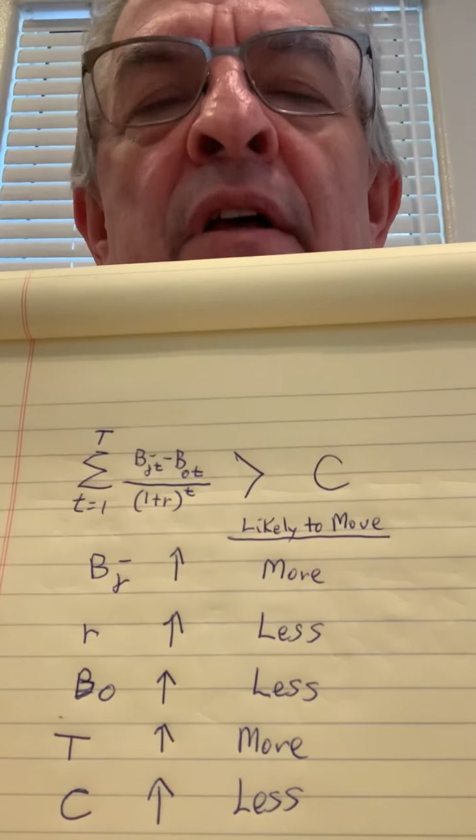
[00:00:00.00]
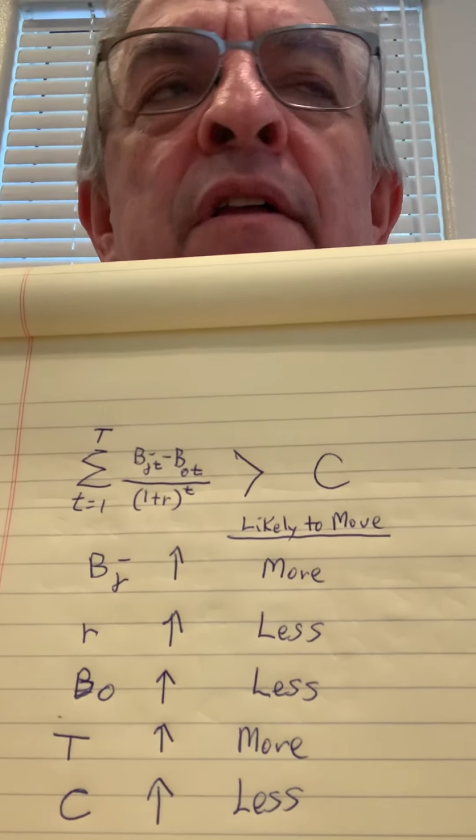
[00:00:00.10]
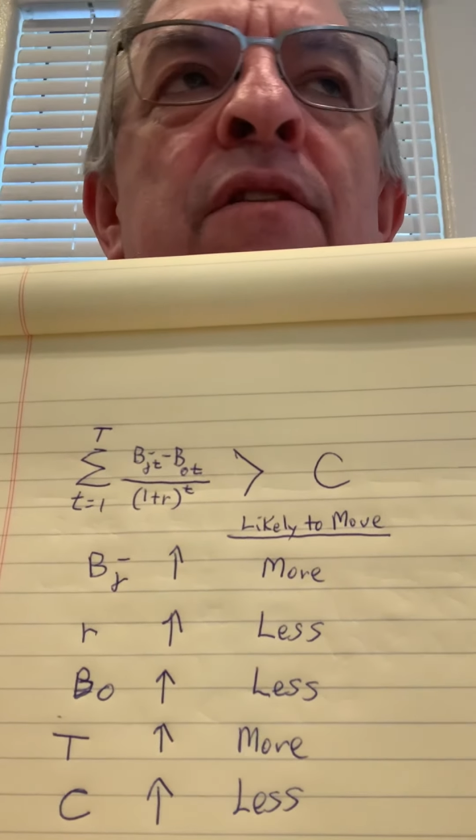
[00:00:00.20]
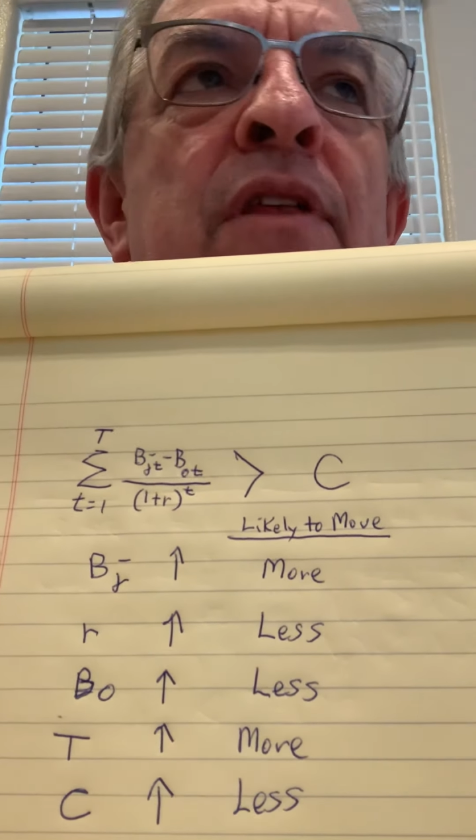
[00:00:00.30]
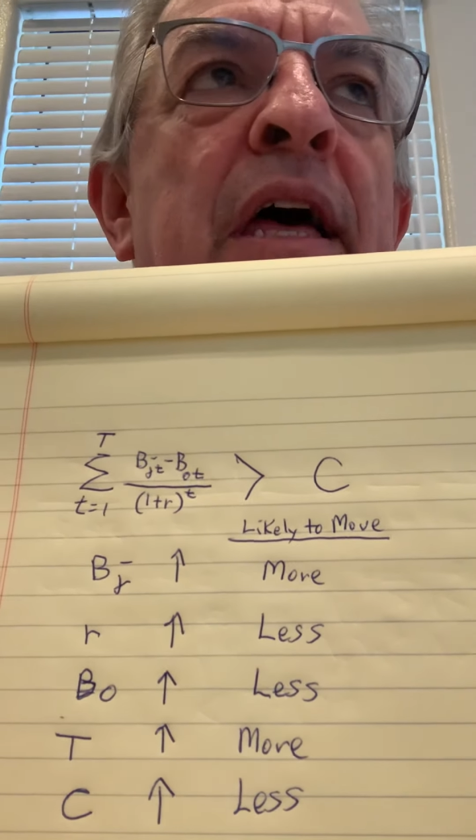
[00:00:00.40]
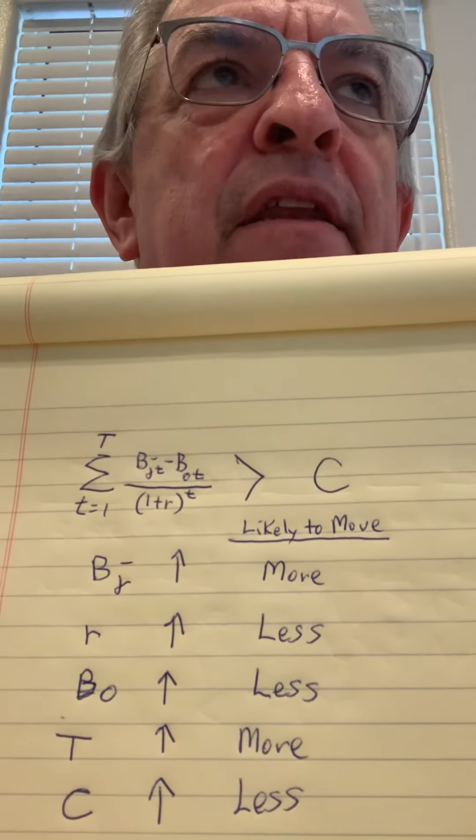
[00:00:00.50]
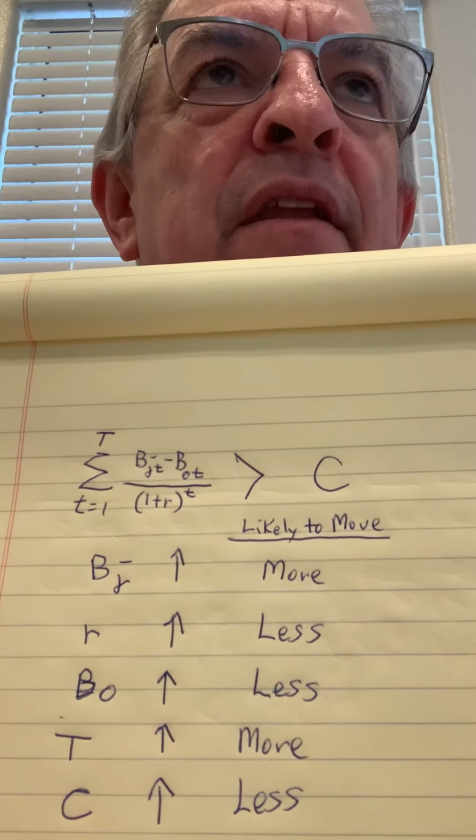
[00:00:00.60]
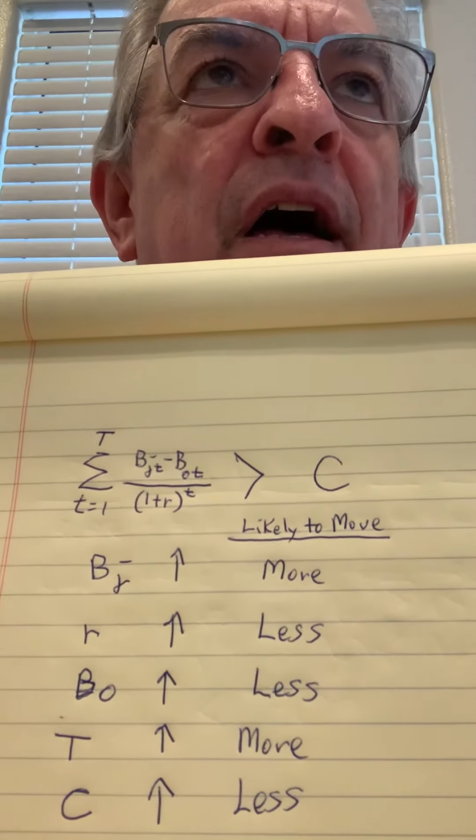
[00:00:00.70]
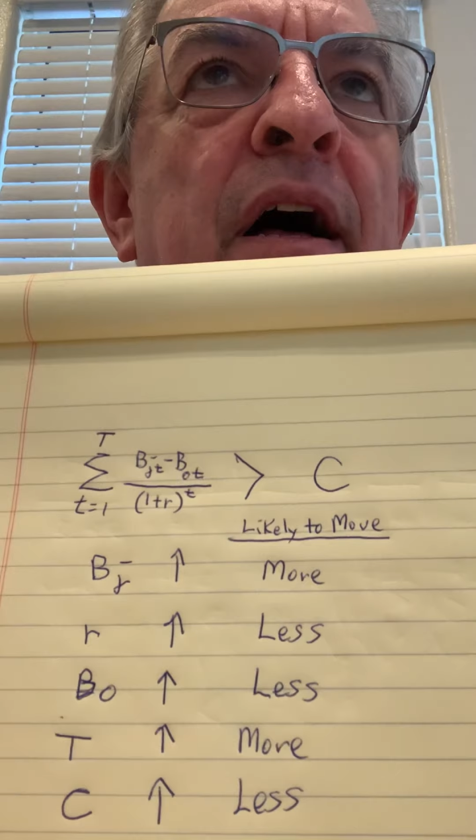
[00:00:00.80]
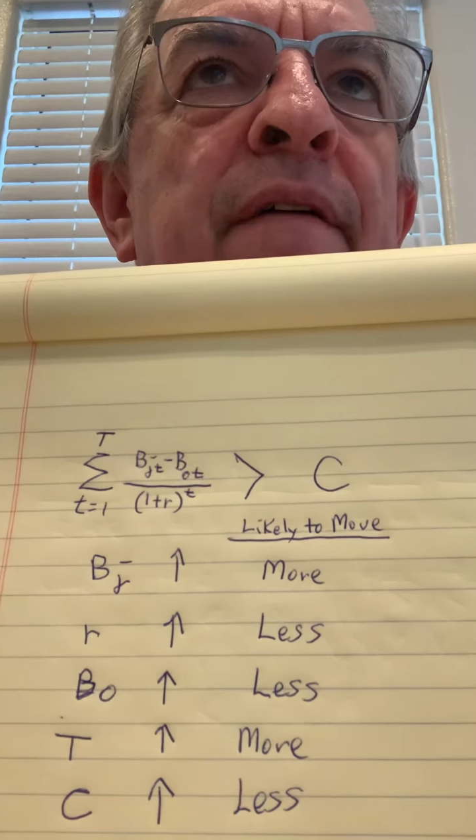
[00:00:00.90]
then
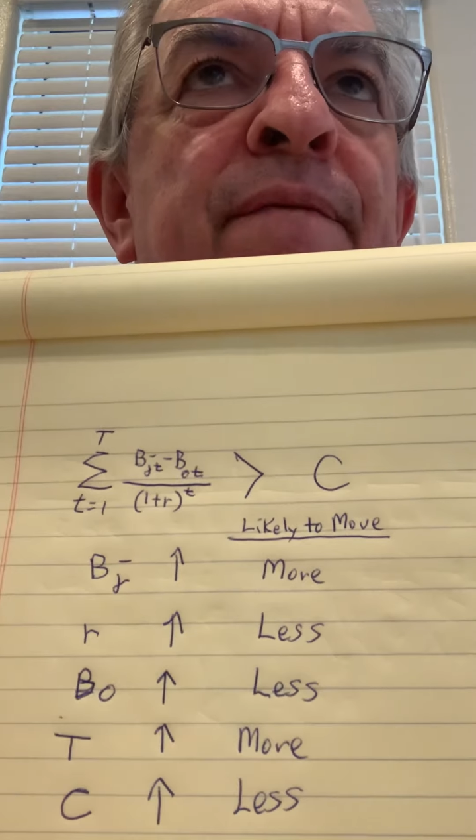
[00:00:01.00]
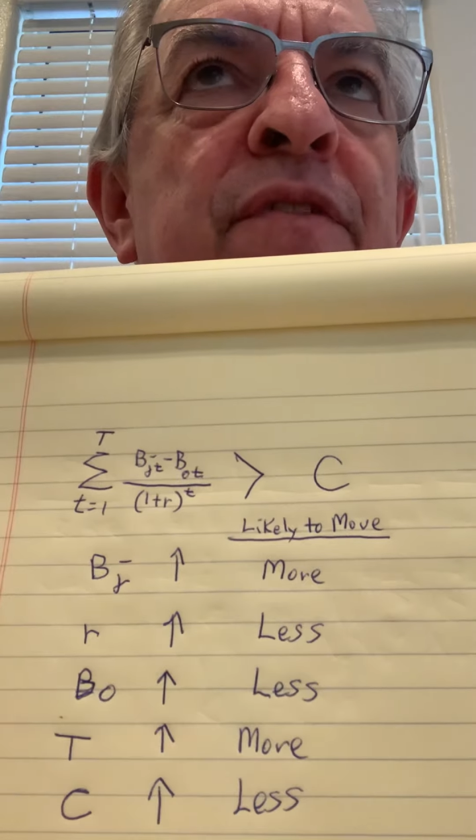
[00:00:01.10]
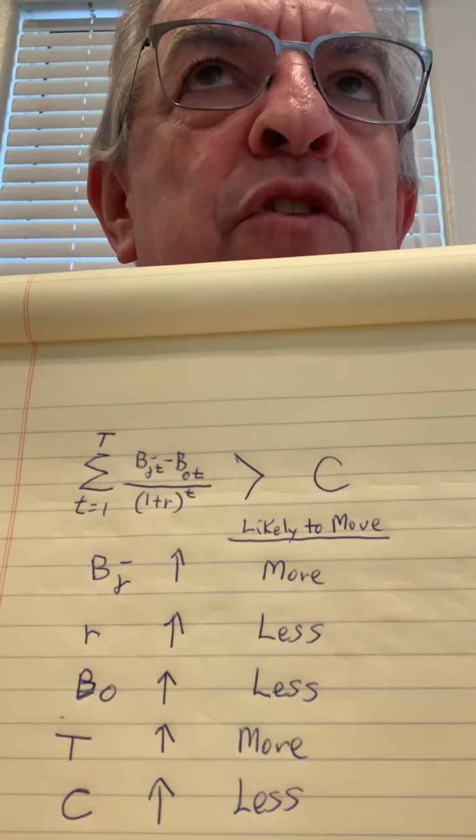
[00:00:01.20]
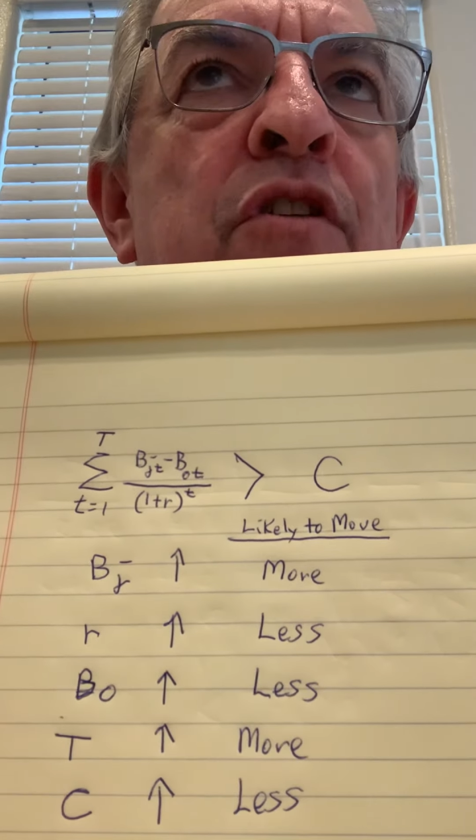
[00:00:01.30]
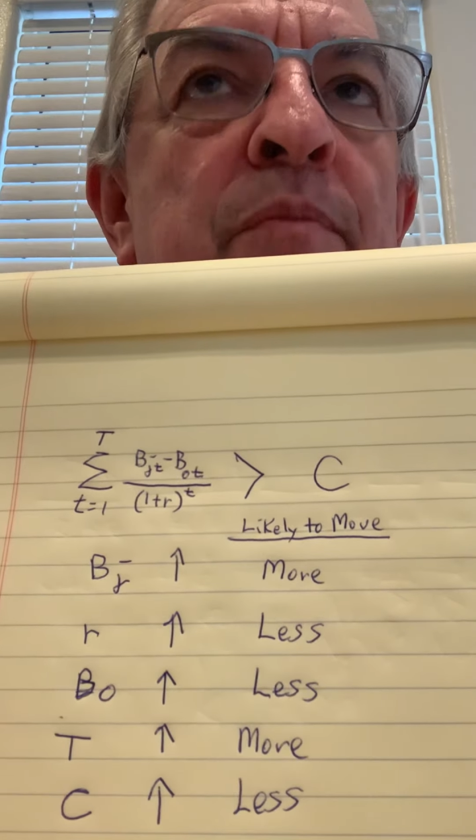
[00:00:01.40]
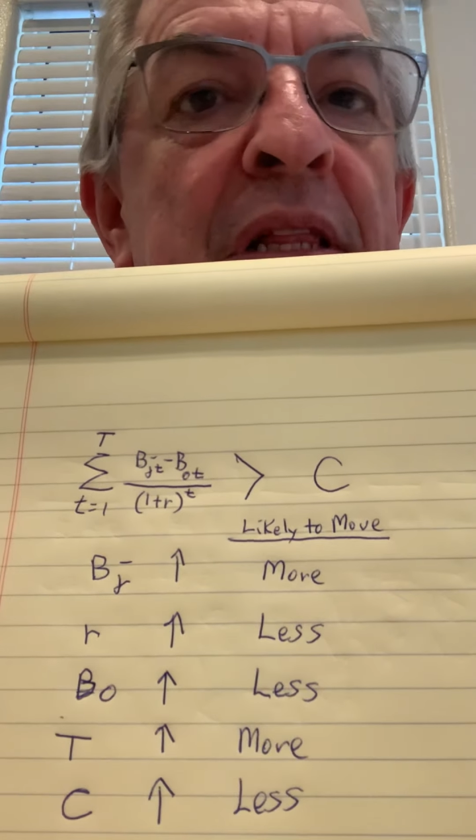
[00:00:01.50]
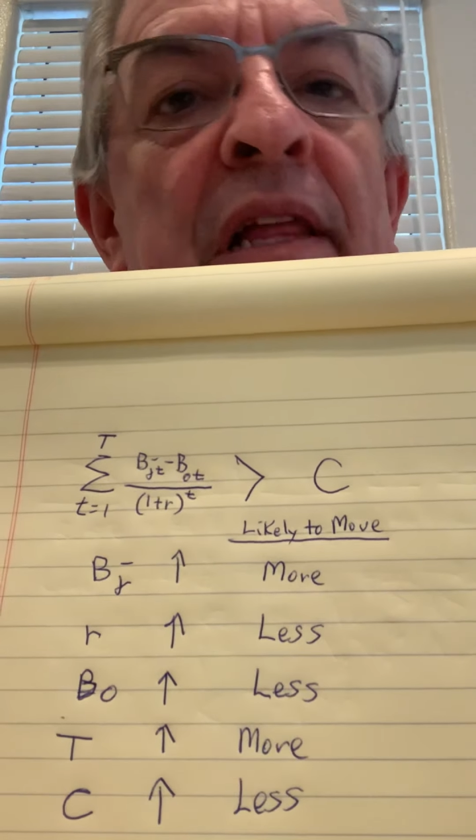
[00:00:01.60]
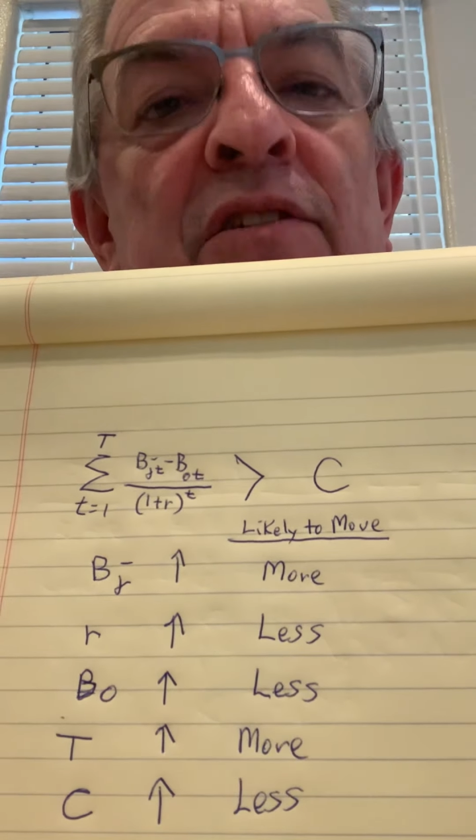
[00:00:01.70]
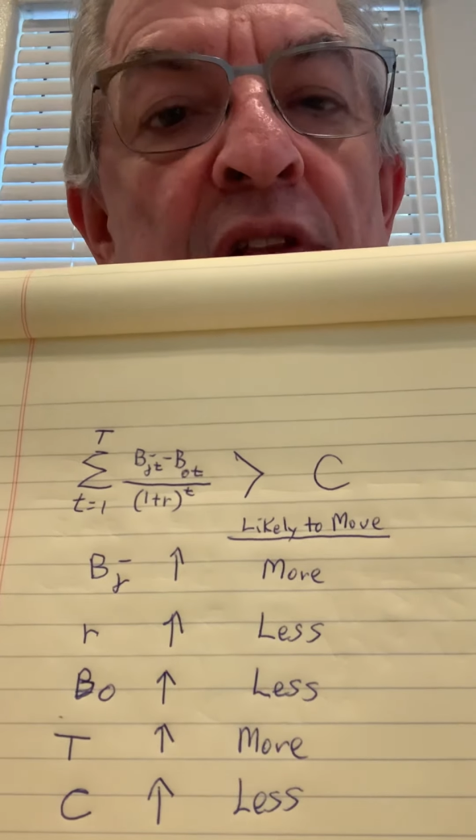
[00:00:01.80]
you're going to be less